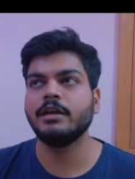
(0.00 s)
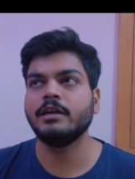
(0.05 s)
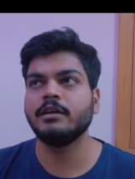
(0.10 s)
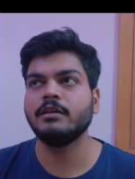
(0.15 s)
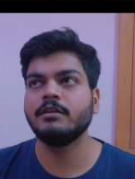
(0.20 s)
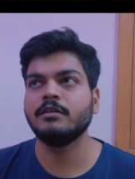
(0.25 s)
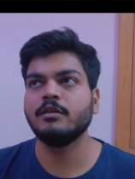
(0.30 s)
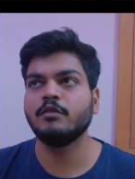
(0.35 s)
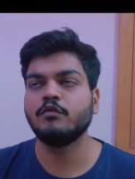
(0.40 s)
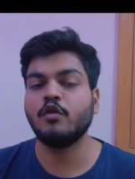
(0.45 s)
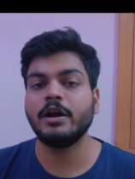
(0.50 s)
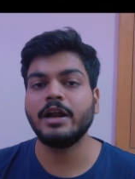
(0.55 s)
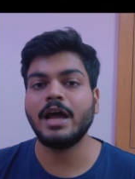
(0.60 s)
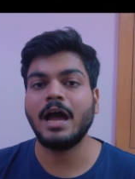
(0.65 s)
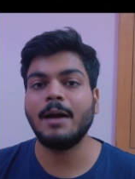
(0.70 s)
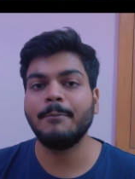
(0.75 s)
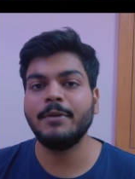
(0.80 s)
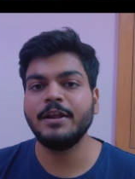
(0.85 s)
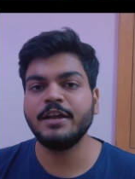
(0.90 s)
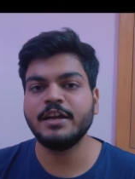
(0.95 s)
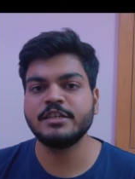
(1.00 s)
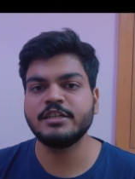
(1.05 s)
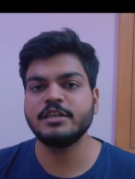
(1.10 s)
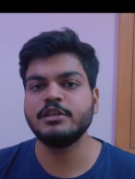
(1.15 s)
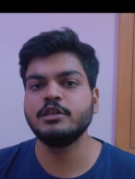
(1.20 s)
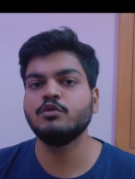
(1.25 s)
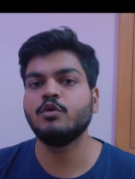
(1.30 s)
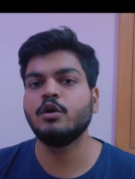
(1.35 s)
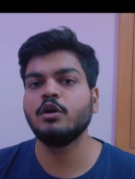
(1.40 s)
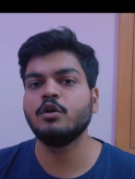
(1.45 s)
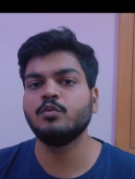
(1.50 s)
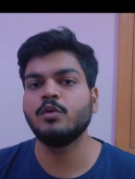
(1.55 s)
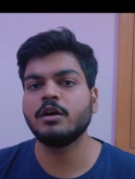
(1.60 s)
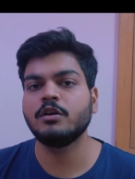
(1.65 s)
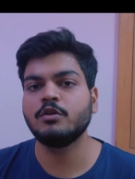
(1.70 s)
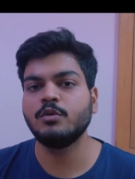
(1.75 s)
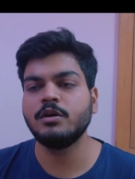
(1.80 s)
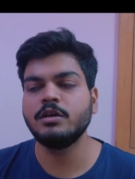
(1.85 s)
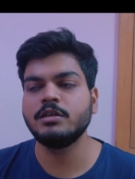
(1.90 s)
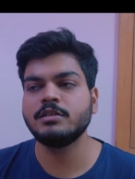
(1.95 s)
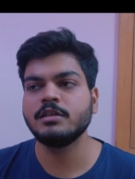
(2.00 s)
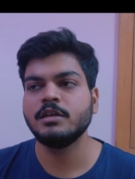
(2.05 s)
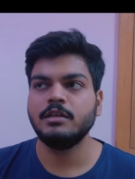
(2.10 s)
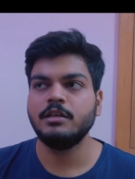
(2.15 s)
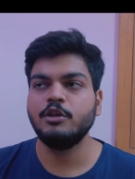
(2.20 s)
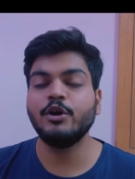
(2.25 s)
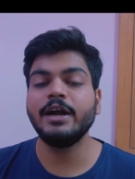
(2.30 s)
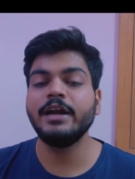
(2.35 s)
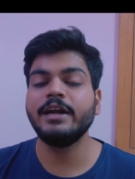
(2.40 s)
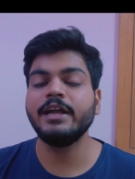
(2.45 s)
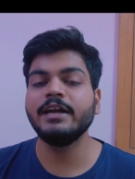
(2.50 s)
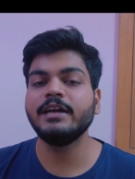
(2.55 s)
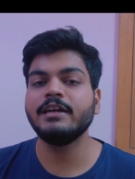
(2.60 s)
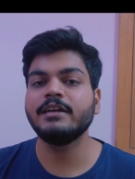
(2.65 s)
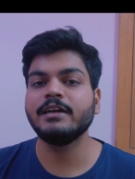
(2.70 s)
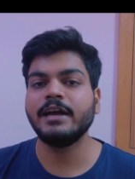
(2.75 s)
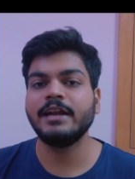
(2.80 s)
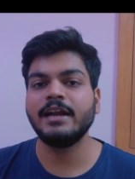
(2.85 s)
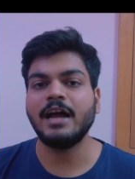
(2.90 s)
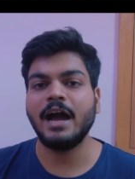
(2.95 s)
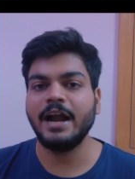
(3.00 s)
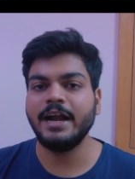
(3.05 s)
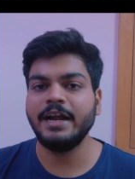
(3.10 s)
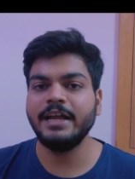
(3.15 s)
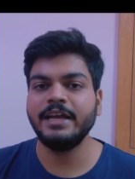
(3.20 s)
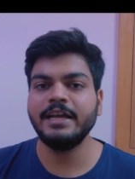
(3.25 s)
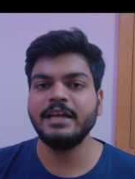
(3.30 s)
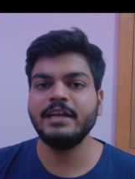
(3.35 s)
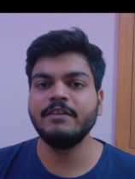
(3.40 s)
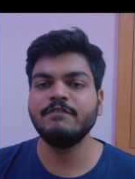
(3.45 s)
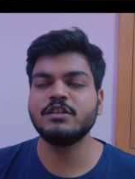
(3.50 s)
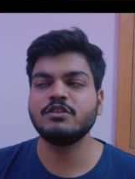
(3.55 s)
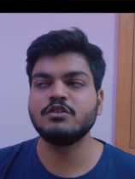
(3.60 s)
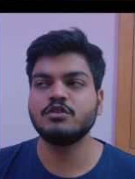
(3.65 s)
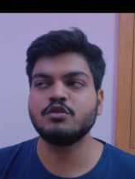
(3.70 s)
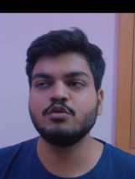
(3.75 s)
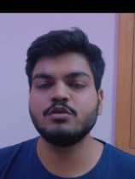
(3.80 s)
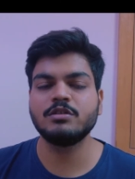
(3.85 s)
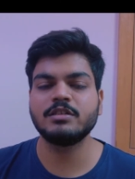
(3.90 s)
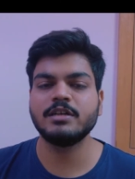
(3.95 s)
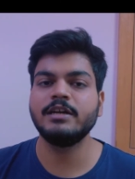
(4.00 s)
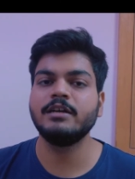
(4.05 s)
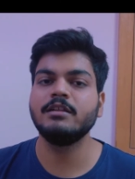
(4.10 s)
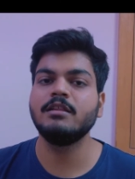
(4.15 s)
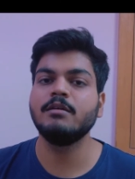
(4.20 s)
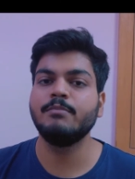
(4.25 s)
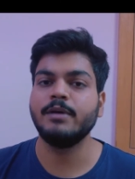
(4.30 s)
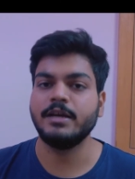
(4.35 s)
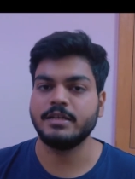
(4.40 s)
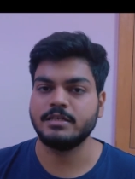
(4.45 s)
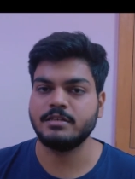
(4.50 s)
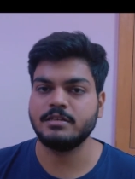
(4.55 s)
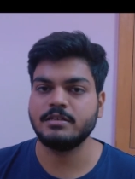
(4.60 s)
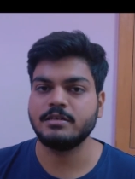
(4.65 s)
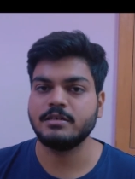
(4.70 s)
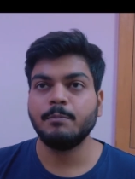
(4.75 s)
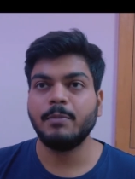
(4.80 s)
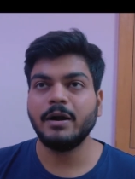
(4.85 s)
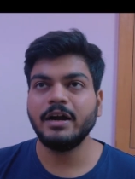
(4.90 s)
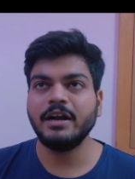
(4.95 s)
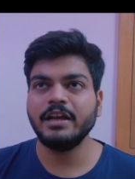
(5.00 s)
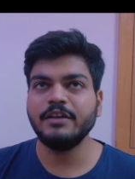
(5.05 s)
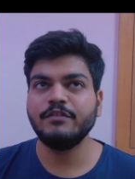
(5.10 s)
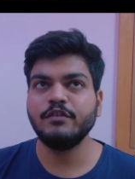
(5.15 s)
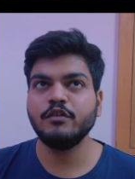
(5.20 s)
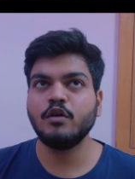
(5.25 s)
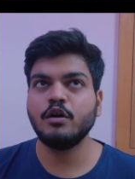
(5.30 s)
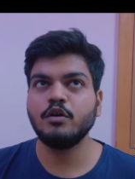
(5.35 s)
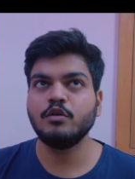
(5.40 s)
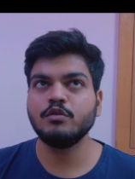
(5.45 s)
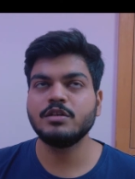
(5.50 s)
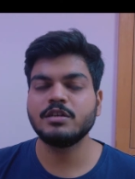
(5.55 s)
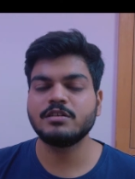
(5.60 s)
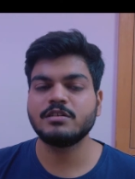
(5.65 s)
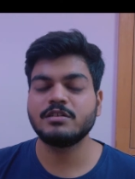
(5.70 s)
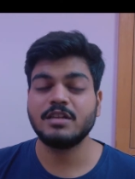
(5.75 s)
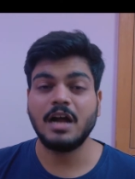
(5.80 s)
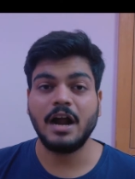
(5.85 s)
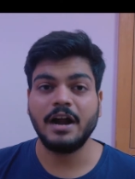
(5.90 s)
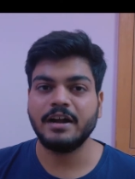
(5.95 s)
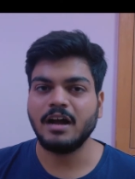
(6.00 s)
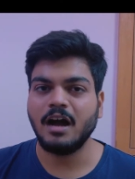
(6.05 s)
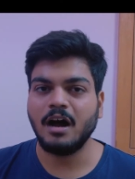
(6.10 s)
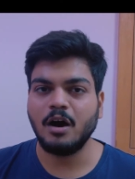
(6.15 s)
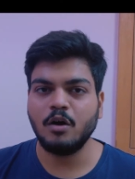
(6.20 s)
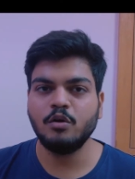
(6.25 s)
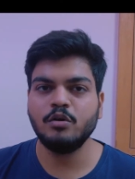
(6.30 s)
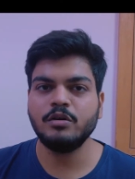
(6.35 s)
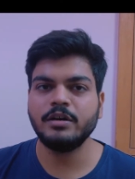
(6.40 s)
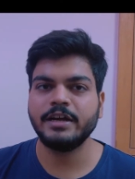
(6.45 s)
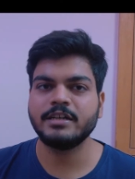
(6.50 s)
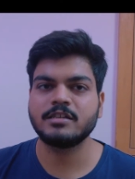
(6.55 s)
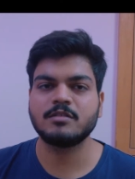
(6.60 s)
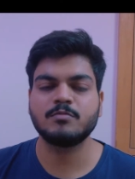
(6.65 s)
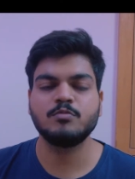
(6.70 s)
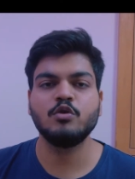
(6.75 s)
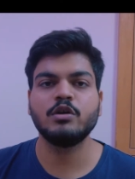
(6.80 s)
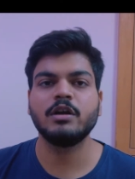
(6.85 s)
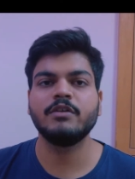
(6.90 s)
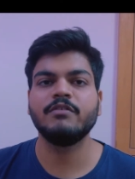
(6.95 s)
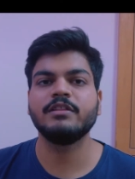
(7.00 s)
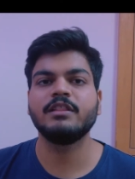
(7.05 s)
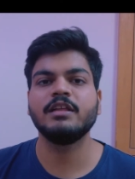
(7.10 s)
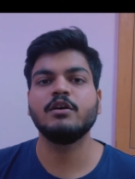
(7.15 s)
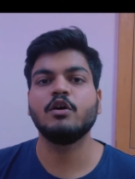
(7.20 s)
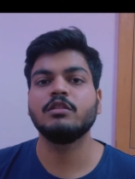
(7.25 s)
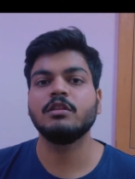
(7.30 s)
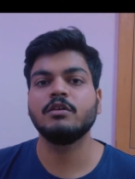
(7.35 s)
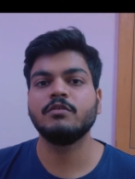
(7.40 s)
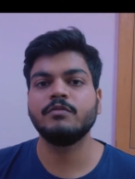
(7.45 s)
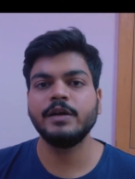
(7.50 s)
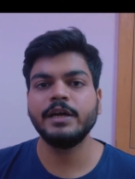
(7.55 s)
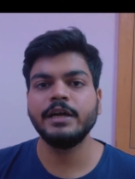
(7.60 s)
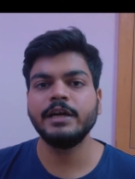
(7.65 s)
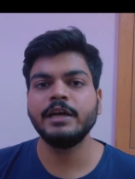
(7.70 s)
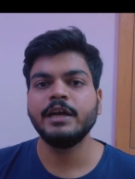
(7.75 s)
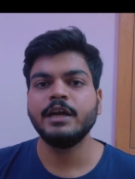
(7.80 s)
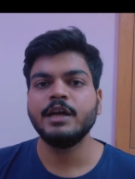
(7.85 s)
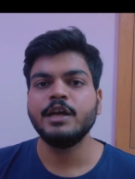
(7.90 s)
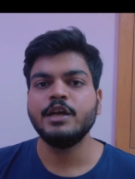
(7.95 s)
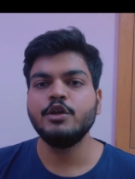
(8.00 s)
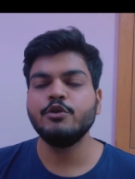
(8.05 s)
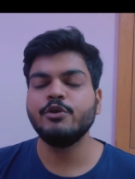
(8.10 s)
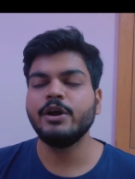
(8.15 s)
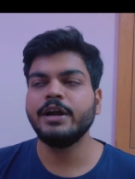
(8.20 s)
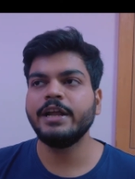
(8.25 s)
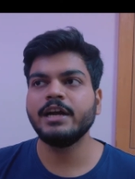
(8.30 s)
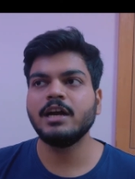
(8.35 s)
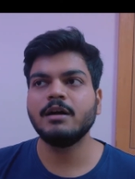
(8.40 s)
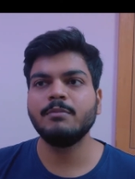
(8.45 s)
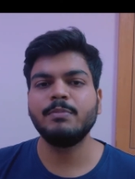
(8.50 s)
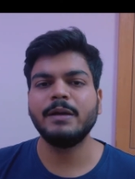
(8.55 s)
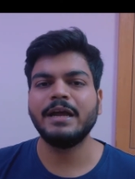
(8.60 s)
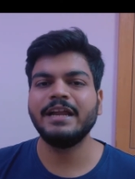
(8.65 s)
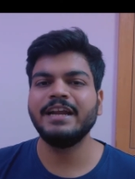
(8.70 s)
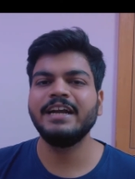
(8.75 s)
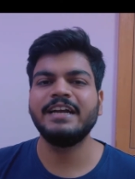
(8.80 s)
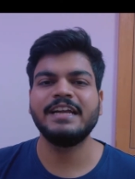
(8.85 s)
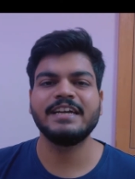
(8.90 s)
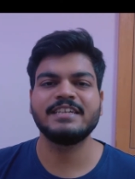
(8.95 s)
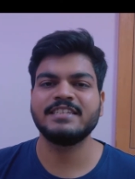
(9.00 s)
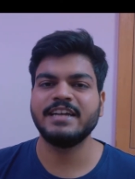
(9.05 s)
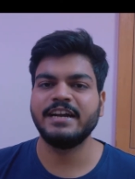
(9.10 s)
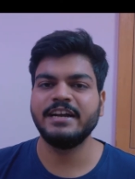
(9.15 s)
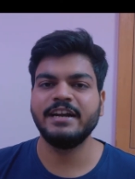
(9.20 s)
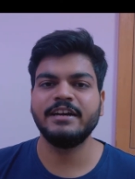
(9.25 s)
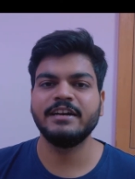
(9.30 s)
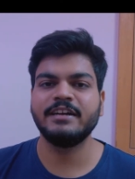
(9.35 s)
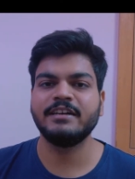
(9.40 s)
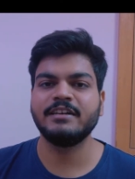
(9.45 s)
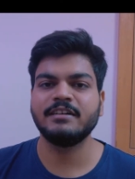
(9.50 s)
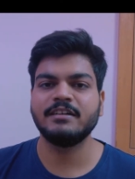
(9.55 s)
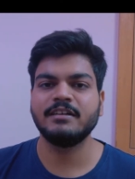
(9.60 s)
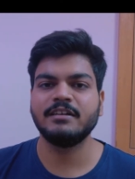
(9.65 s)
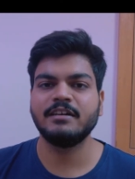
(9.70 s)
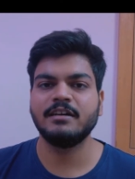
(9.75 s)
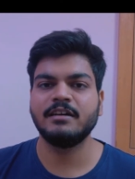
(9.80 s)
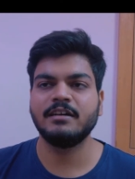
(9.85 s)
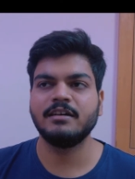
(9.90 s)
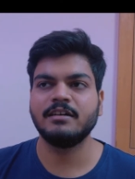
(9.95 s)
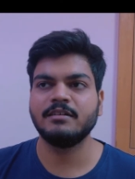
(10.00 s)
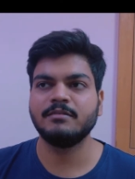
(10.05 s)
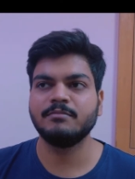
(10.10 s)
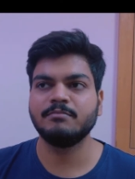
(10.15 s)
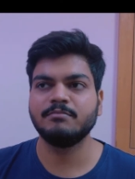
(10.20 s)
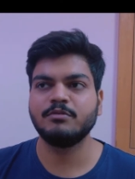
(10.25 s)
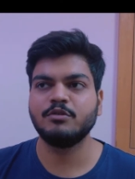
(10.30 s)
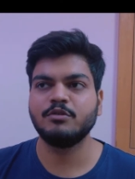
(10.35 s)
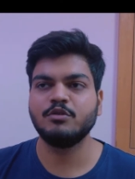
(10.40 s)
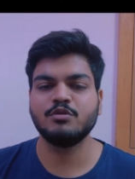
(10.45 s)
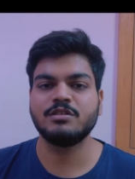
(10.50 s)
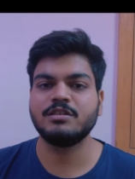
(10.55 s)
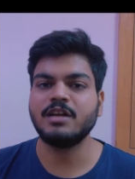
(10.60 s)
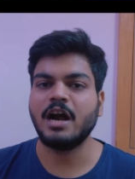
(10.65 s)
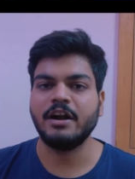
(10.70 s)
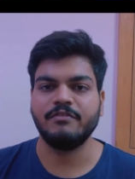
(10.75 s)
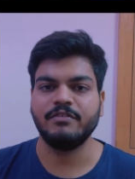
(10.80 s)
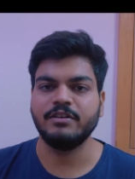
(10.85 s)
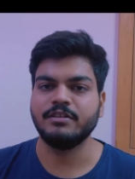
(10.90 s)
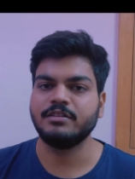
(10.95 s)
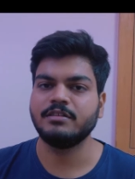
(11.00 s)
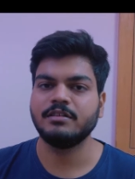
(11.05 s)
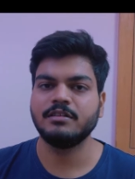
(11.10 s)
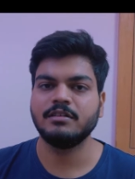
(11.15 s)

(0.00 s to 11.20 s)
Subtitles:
in what application you want to work towards, you can take an IDE which suits it the best. But if you want to just start out and explore everything on the way, you can take up any text editor to start with,